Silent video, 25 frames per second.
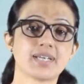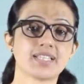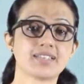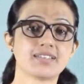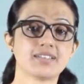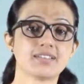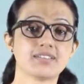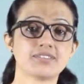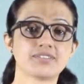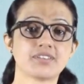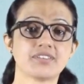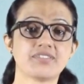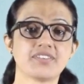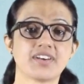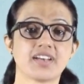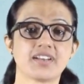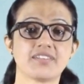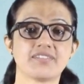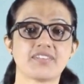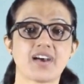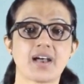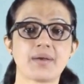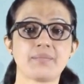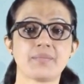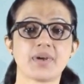methods of
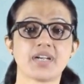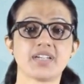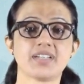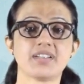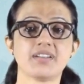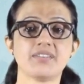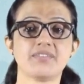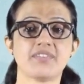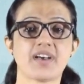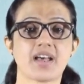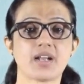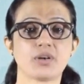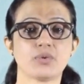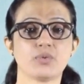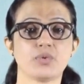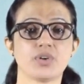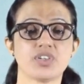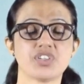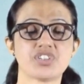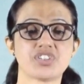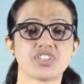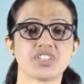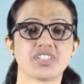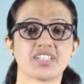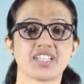environmental
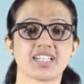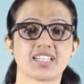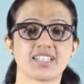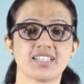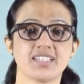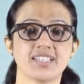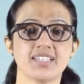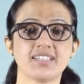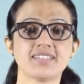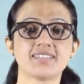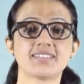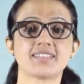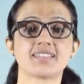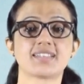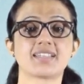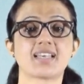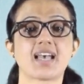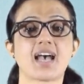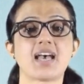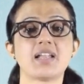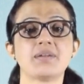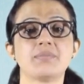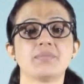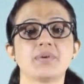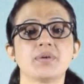valuation techniques
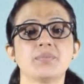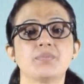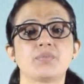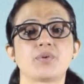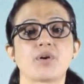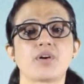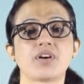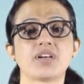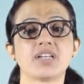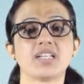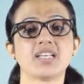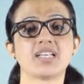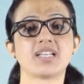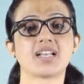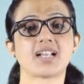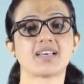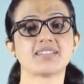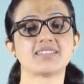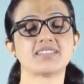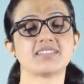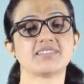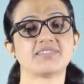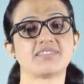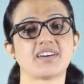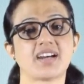can be broadly
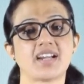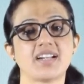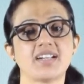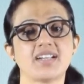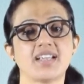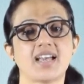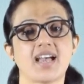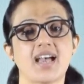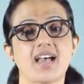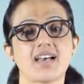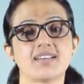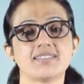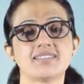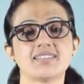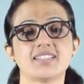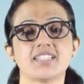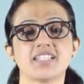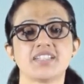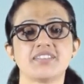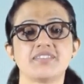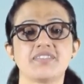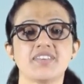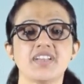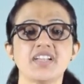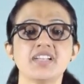classified as
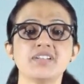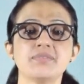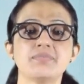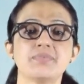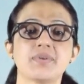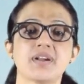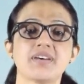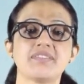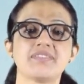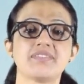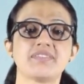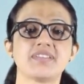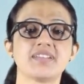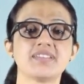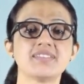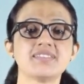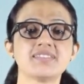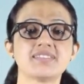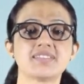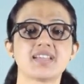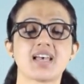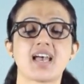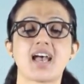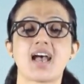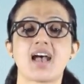revealed preference
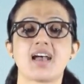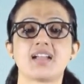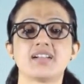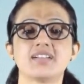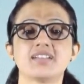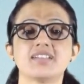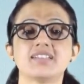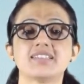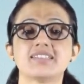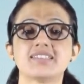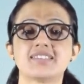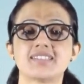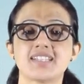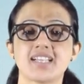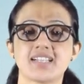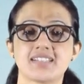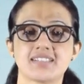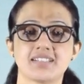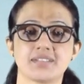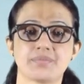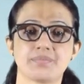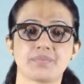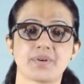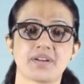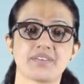and
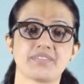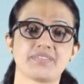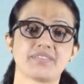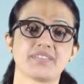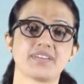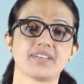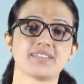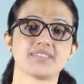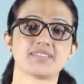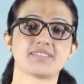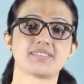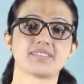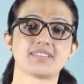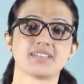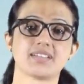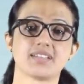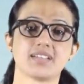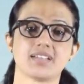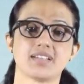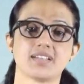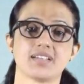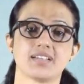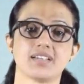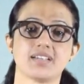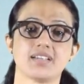stated preference.
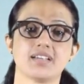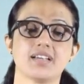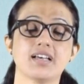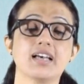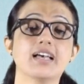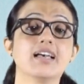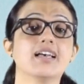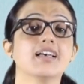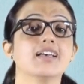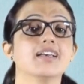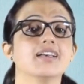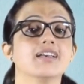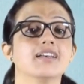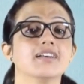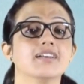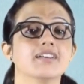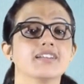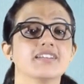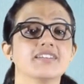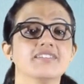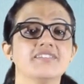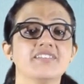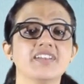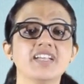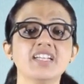
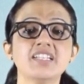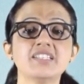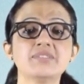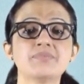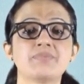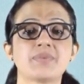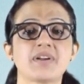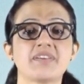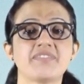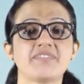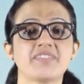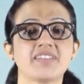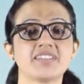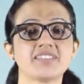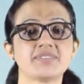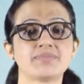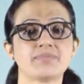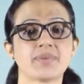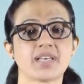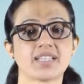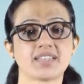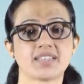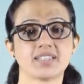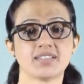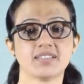Revealed preference
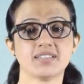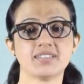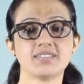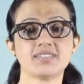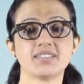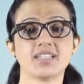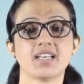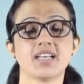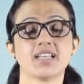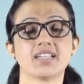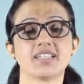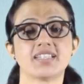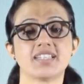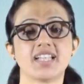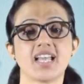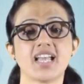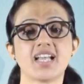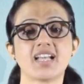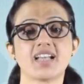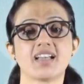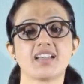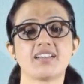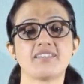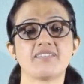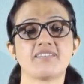methods
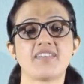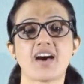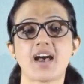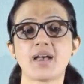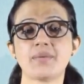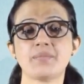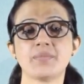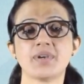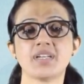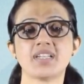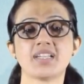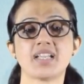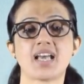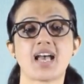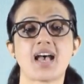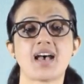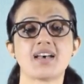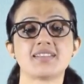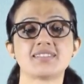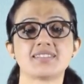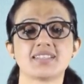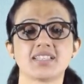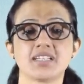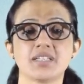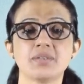take environment
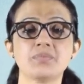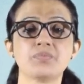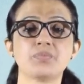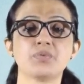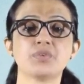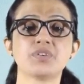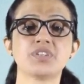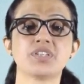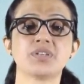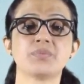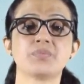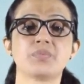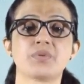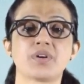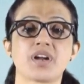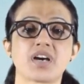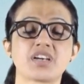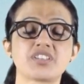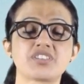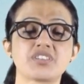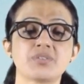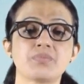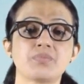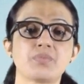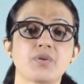as input in
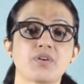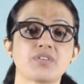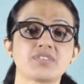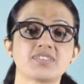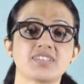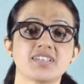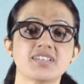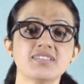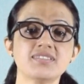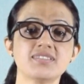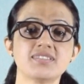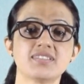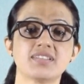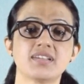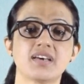production process,